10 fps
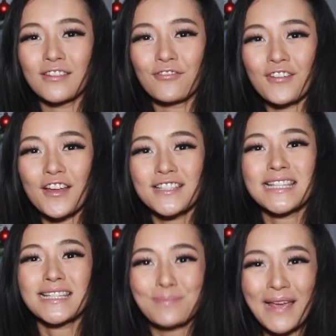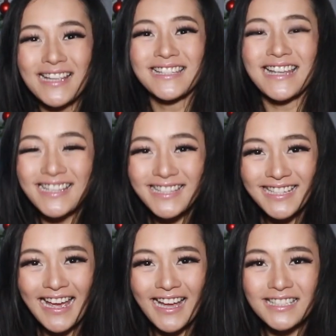the first space
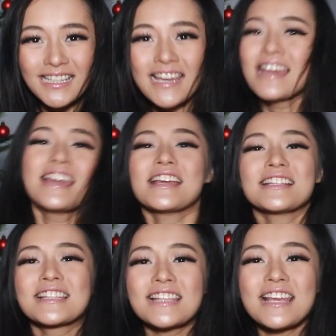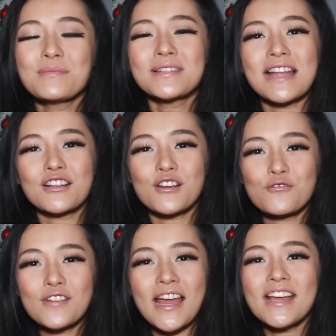internet. It seems that
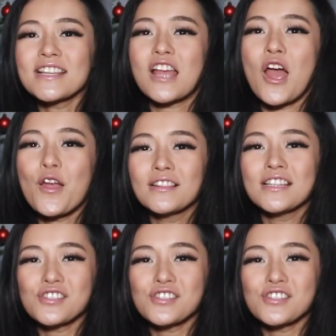Korea is only